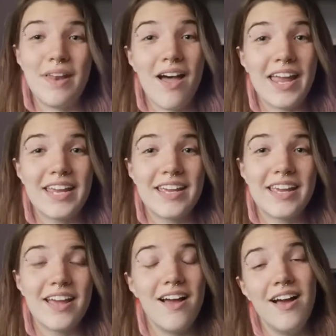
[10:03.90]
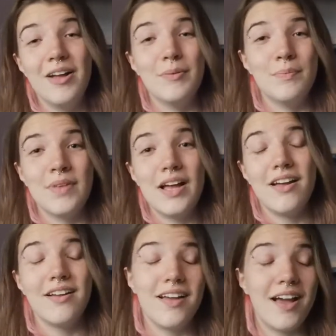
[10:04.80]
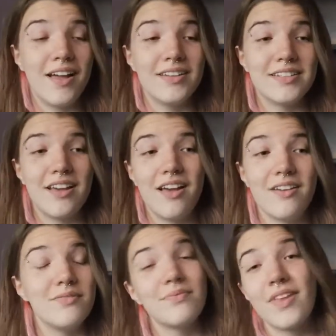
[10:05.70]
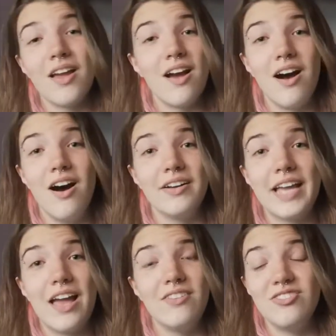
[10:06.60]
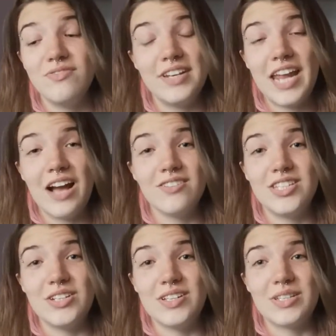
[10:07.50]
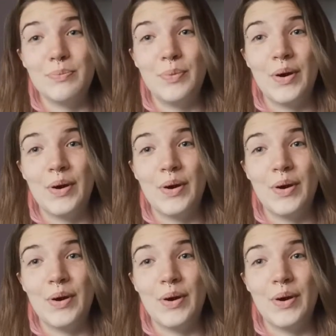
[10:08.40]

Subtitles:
like and I'll get a video out to you at some